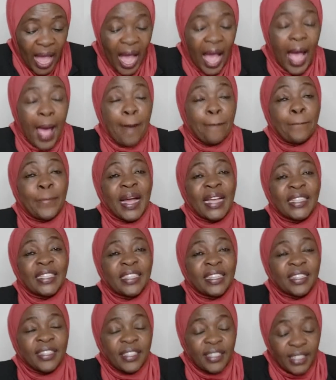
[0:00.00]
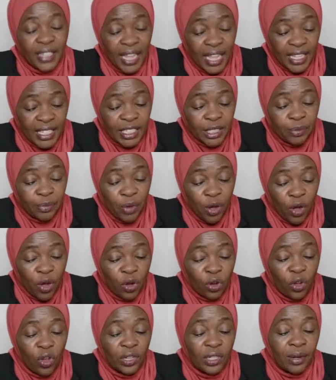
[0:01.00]
I purchased a small
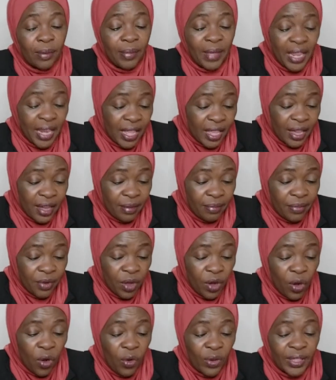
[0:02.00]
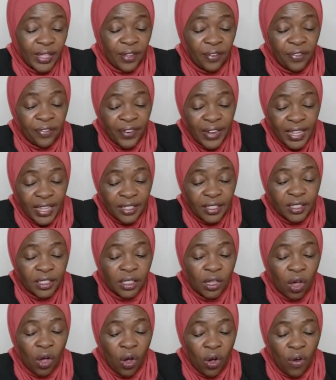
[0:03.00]
condominium on the fringe
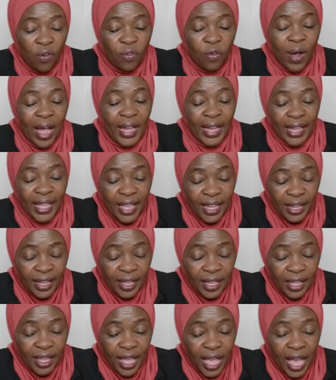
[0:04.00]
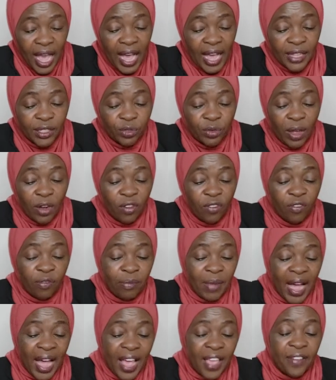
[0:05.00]
of Waikiki as one of
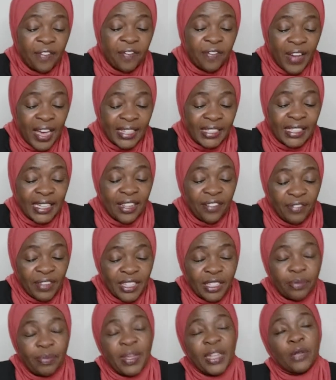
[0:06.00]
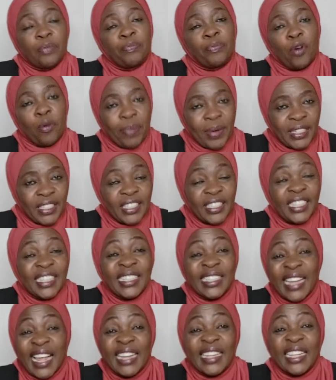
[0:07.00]
my first investment properties. He's
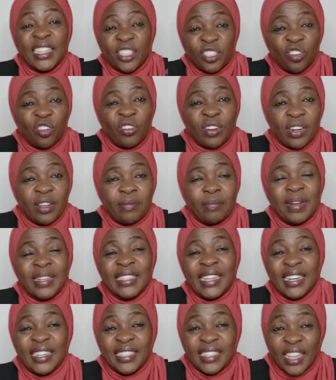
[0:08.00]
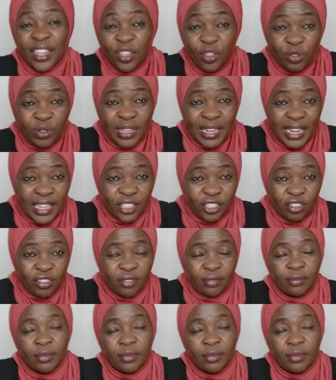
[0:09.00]
telling a story, but there is a huge lesson.